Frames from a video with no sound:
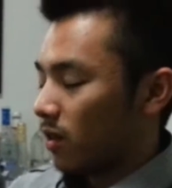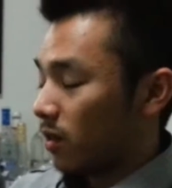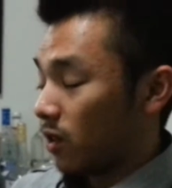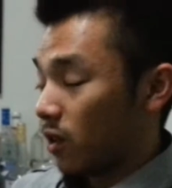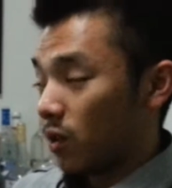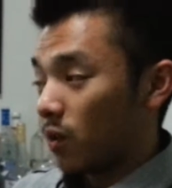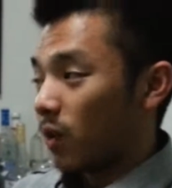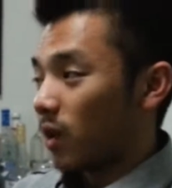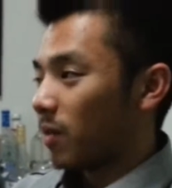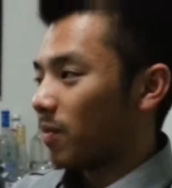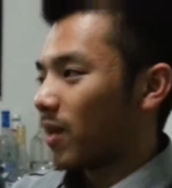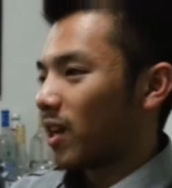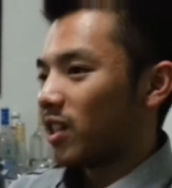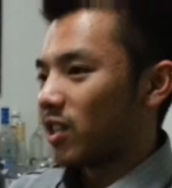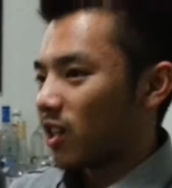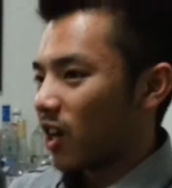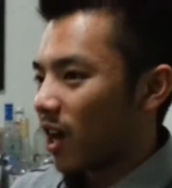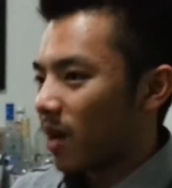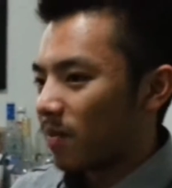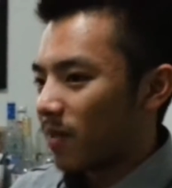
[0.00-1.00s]
doing my
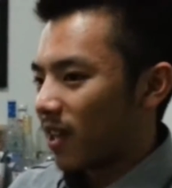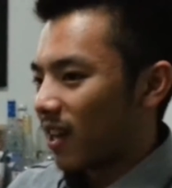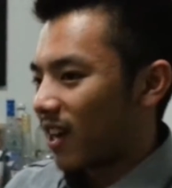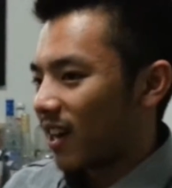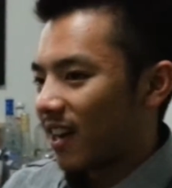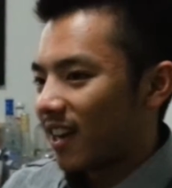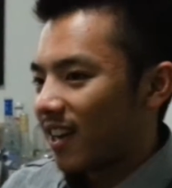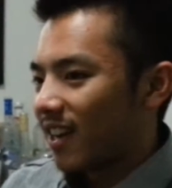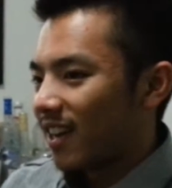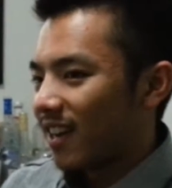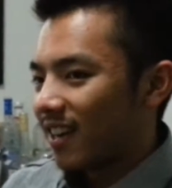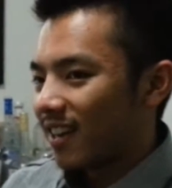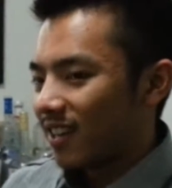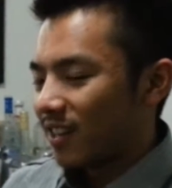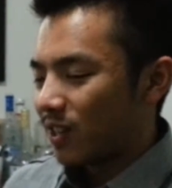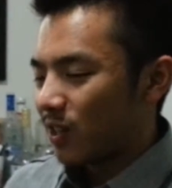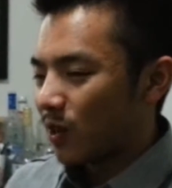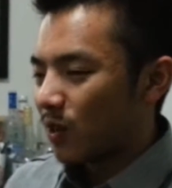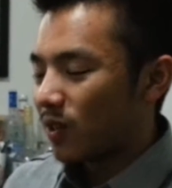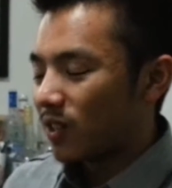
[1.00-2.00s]
job
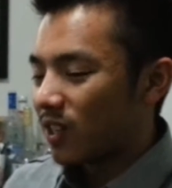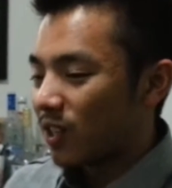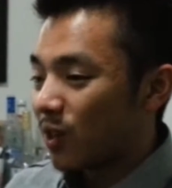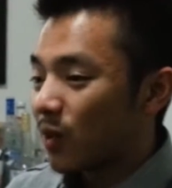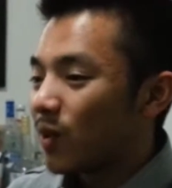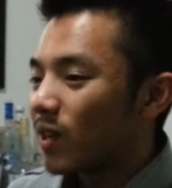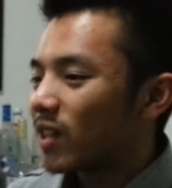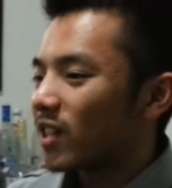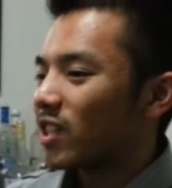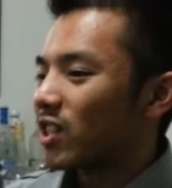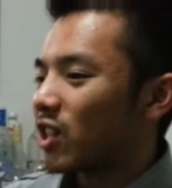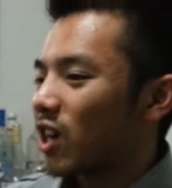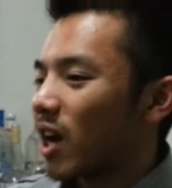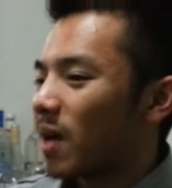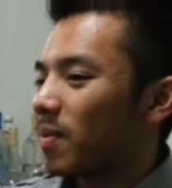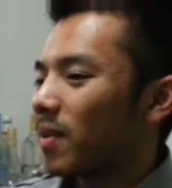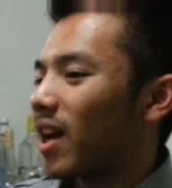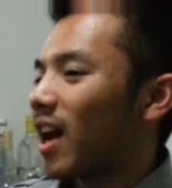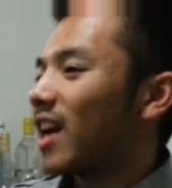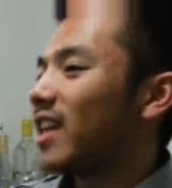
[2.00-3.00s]
doing the
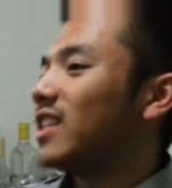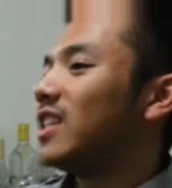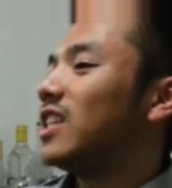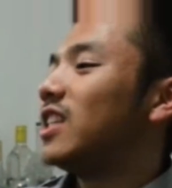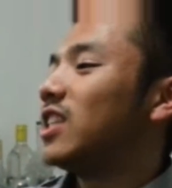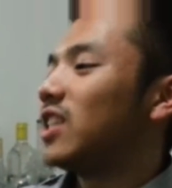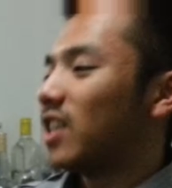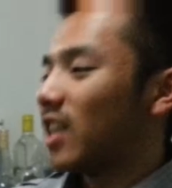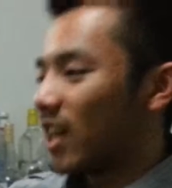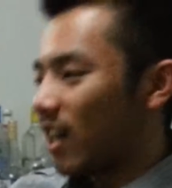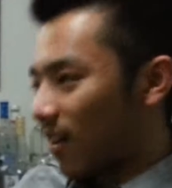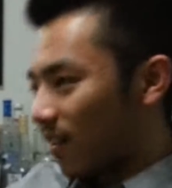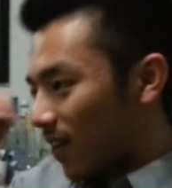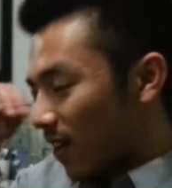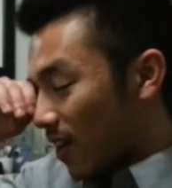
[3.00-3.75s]
job that I teach now.